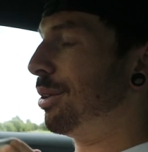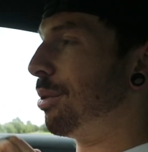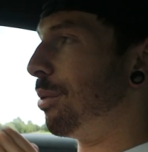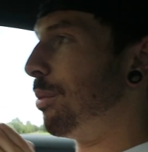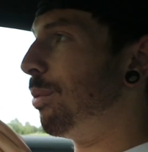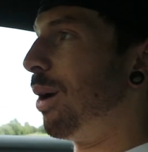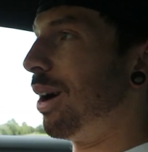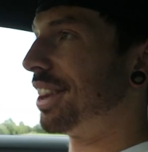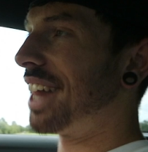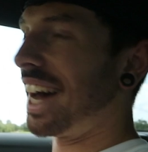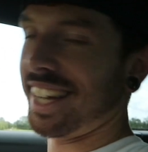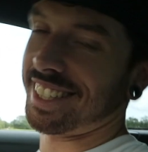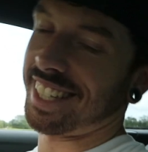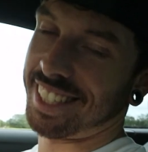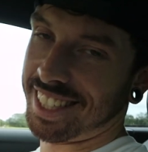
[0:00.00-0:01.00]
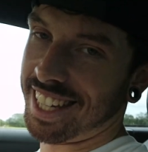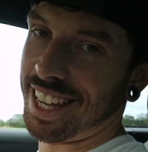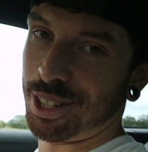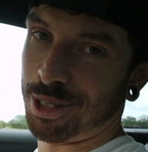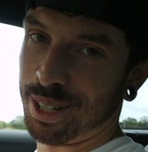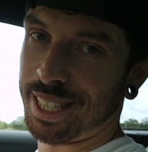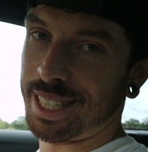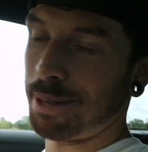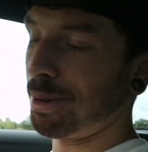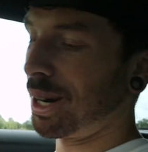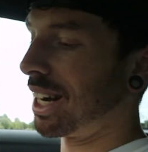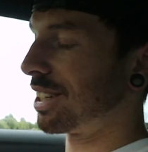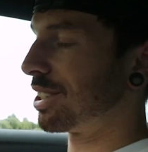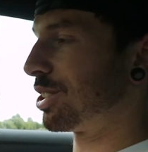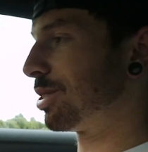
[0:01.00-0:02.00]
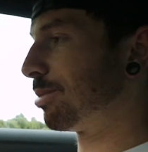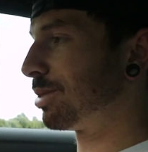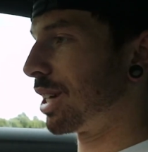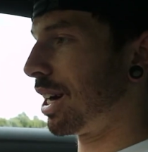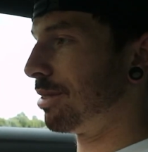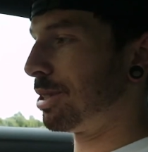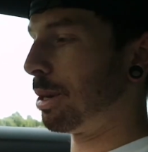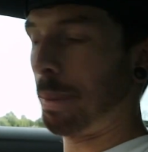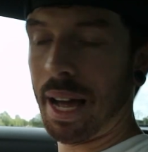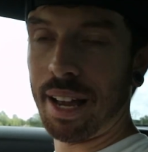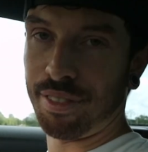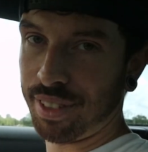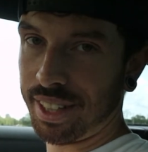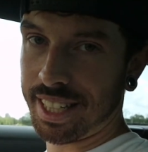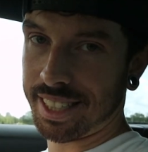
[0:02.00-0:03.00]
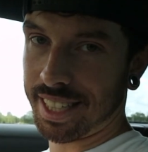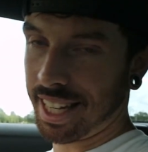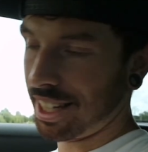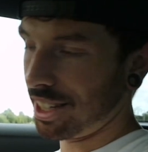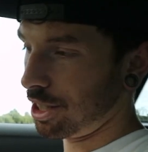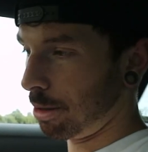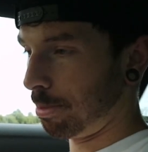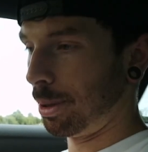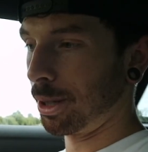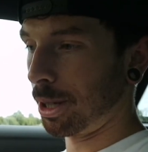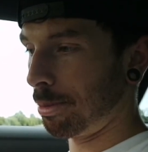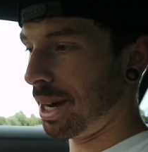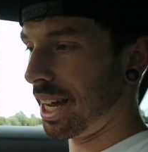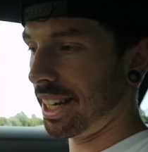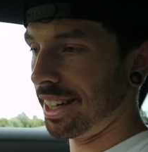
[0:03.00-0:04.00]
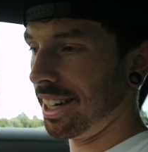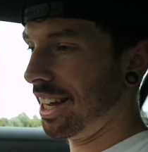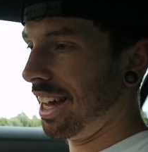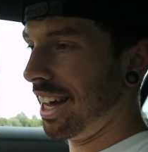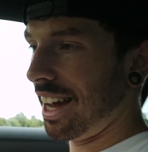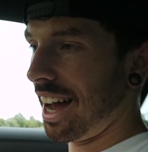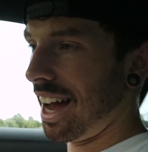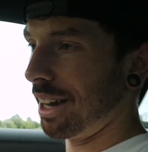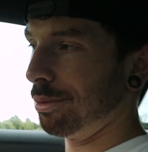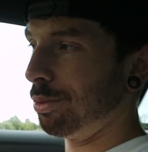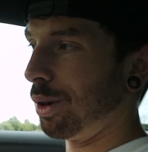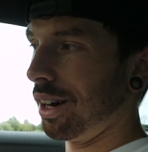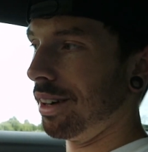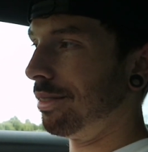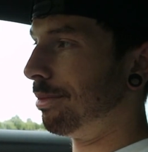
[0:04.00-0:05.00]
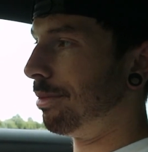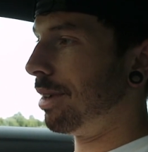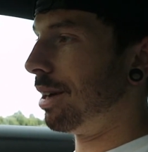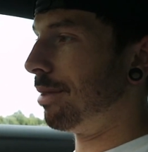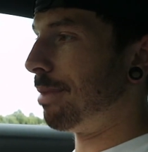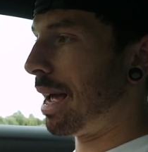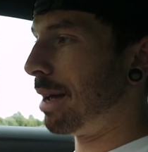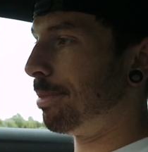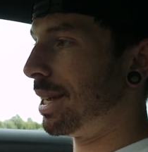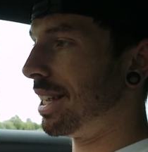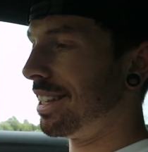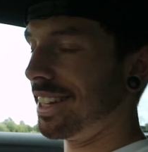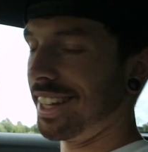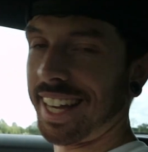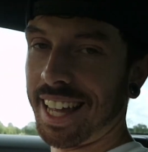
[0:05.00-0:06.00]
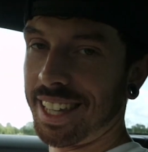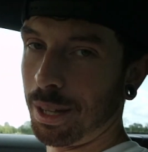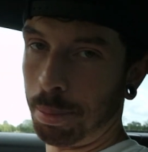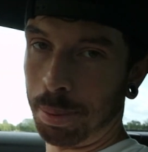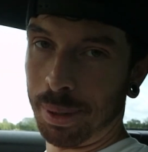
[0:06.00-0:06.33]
what that's actually increased it by. Because sometimes you pay for these things, you plug them in, and what, maybe you get the